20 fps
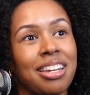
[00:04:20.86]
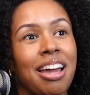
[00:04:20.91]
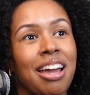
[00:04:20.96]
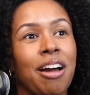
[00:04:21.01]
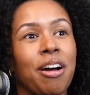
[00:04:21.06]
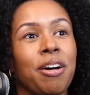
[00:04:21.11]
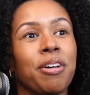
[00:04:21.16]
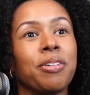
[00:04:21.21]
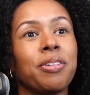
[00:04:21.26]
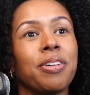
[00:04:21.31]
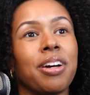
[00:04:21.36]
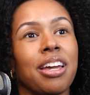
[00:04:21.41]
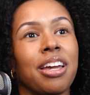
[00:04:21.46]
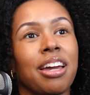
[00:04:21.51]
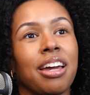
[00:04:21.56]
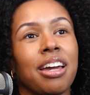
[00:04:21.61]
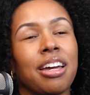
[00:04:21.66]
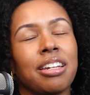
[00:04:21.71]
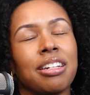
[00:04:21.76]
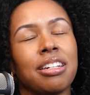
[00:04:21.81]
now,
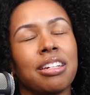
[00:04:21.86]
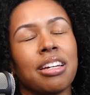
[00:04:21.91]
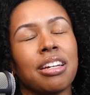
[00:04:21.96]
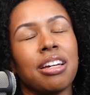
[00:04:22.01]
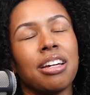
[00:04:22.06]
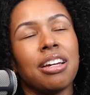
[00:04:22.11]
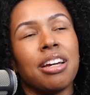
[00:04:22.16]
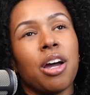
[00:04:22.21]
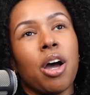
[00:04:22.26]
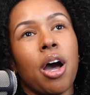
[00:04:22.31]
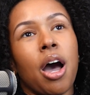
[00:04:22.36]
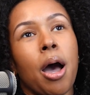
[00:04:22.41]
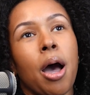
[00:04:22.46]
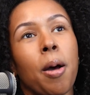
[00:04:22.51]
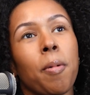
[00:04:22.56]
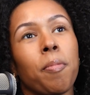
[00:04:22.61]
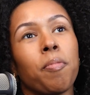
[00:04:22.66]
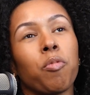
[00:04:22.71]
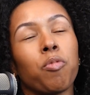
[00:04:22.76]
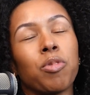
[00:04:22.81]
and
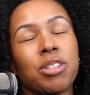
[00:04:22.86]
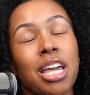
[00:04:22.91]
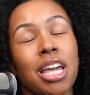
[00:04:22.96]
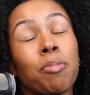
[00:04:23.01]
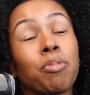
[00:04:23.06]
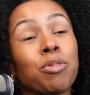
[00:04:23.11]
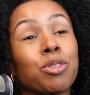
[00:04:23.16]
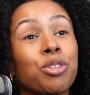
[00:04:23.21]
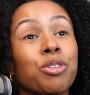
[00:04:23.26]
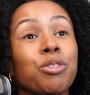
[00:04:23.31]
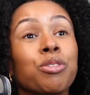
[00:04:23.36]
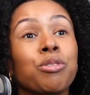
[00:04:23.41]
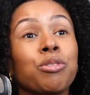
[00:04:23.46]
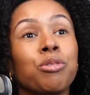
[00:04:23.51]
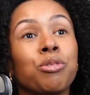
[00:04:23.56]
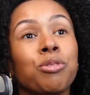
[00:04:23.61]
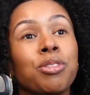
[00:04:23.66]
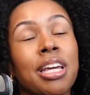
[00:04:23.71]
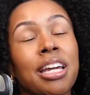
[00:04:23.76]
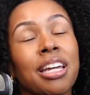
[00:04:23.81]
was able
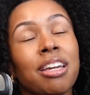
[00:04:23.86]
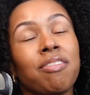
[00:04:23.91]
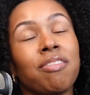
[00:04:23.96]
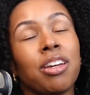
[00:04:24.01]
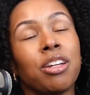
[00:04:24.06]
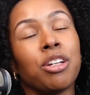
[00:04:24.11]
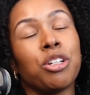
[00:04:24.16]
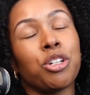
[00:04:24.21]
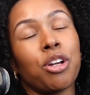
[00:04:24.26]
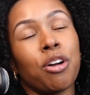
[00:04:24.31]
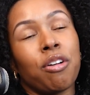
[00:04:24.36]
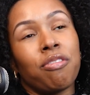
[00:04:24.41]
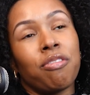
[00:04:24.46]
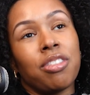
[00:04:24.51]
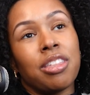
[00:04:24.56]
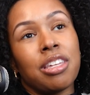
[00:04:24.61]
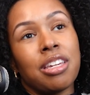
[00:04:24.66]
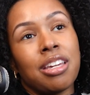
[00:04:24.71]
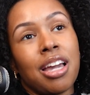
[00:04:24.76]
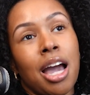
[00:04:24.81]
to take advantage of
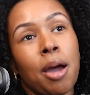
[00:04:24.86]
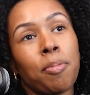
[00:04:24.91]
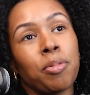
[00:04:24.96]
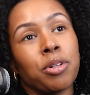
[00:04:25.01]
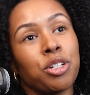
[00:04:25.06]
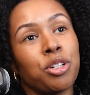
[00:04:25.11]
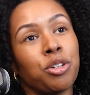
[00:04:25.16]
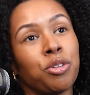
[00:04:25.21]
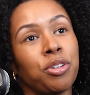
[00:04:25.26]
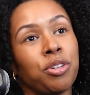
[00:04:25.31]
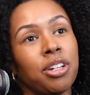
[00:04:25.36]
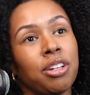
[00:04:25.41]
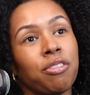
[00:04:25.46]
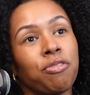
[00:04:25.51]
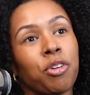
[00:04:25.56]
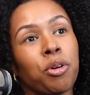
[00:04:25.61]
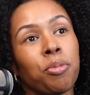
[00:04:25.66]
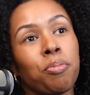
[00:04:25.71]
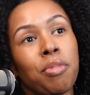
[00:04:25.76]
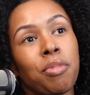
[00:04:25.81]
the opportunity
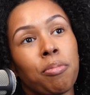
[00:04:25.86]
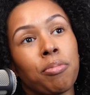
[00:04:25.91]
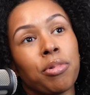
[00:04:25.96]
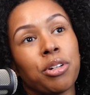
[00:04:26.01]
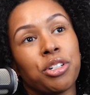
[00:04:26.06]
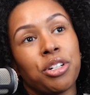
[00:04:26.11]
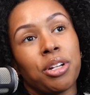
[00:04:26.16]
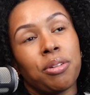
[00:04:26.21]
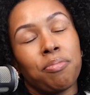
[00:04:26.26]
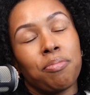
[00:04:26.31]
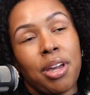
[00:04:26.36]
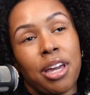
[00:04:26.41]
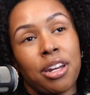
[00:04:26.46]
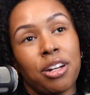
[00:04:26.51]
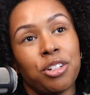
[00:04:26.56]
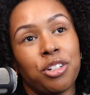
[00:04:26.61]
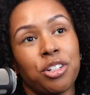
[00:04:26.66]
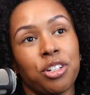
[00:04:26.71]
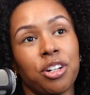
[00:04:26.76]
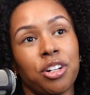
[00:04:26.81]
for membership
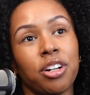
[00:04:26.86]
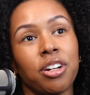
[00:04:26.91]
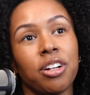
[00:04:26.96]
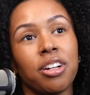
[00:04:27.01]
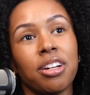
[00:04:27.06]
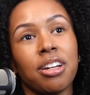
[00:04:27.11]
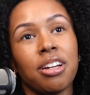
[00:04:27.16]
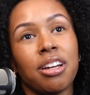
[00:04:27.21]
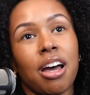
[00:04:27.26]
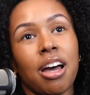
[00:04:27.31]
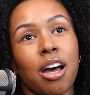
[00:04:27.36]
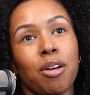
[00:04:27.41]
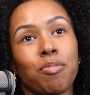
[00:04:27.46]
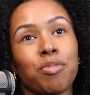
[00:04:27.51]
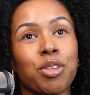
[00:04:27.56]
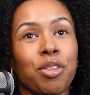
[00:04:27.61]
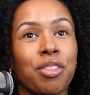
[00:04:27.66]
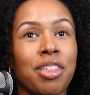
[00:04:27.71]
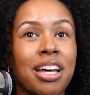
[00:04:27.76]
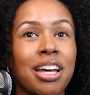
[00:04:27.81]
manager.
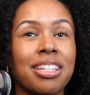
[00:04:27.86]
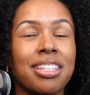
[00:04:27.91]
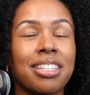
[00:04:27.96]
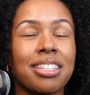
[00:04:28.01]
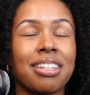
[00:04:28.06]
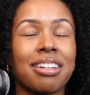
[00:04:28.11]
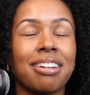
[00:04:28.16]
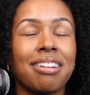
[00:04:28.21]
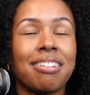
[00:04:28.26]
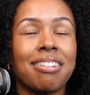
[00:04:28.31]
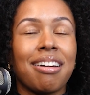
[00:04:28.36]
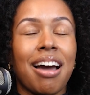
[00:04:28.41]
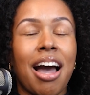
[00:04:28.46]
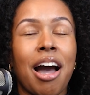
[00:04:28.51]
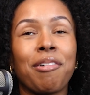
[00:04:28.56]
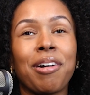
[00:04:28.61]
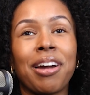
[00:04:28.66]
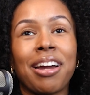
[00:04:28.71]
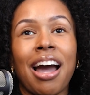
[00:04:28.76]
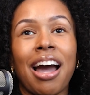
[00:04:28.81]
So that's
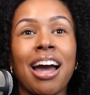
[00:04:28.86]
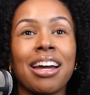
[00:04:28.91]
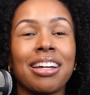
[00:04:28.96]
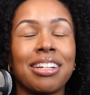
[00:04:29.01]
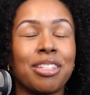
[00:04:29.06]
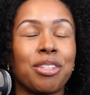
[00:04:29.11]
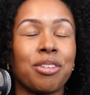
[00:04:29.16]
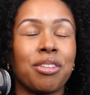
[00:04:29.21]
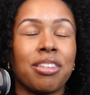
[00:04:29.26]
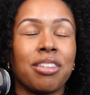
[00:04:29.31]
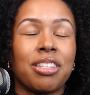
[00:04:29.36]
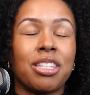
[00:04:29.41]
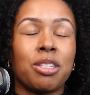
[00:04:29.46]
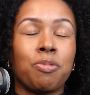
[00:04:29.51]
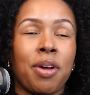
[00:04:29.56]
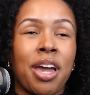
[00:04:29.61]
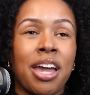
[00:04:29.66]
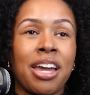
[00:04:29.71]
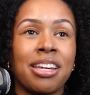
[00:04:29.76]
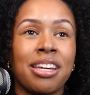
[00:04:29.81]
how I got into the
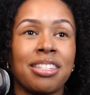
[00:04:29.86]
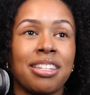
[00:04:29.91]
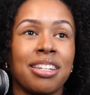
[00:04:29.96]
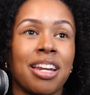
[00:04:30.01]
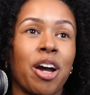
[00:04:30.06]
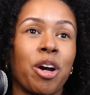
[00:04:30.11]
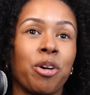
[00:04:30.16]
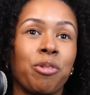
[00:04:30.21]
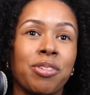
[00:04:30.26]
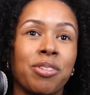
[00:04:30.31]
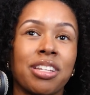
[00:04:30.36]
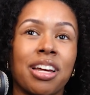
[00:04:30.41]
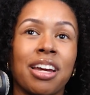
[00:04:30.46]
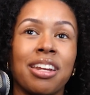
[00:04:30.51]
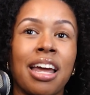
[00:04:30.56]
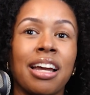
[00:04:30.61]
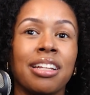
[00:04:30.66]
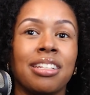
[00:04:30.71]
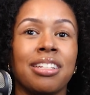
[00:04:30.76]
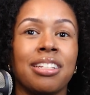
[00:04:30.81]
space and how I was
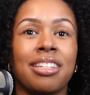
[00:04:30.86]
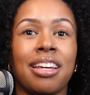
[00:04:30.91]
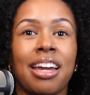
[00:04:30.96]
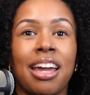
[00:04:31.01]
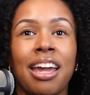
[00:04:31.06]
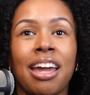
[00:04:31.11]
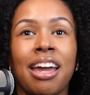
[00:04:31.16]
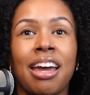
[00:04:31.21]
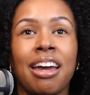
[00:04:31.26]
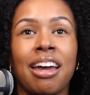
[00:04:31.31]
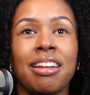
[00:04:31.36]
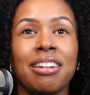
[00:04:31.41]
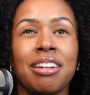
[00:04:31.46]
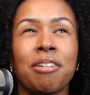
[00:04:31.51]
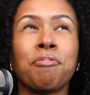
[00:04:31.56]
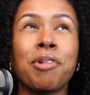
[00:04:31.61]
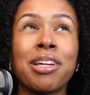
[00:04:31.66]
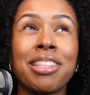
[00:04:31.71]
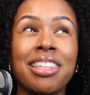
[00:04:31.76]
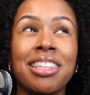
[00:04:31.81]
connected to HAND.
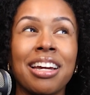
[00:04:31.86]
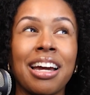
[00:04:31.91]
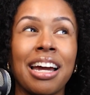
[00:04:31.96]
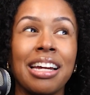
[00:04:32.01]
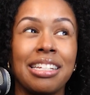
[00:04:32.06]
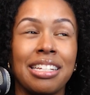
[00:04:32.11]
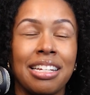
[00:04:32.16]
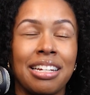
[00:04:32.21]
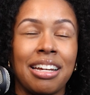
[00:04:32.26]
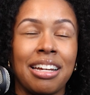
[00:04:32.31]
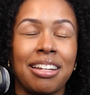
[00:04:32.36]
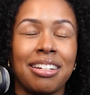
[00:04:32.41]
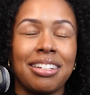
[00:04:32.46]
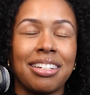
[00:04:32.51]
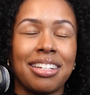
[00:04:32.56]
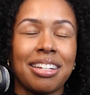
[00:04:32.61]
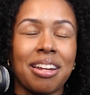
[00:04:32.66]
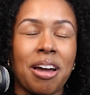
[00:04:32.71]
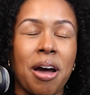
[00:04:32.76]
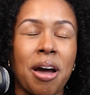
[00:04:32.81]
And one thing I
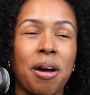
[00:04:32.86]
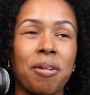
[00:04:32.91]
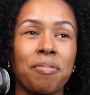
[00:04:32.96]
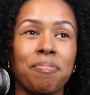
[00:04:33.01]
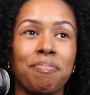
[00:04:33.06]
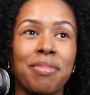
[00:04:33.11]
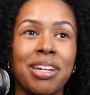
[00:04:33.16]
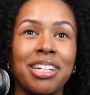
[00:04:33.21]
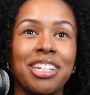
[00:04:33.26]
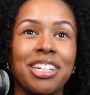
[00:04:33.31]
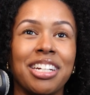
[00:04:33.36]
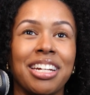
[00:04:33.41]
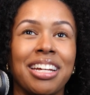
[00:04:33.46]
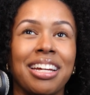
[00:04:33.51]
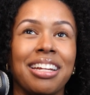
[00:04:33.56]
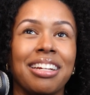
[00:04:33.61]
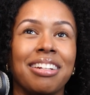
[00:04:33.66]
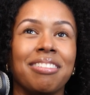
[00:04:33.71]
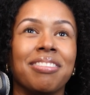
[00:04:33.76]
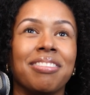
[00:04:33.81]
didn't
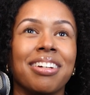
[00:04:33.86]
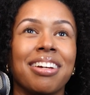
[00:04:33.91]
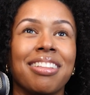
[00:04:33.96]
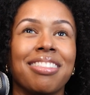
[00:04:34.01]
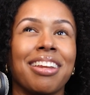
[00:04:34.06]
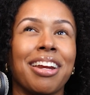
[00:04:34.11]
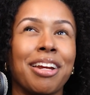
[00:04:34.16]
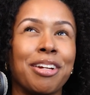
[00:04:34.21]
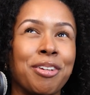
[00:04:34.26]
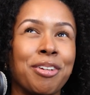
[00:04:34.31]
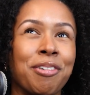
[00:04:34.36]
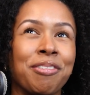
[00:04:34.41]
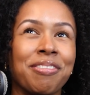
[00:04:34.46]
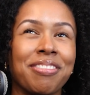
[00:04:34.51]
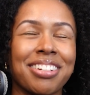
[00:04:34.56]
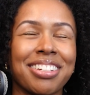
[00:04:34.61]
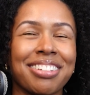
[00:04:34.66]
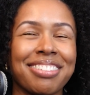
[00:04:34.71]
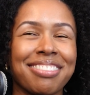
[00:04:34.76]
mention, that I don't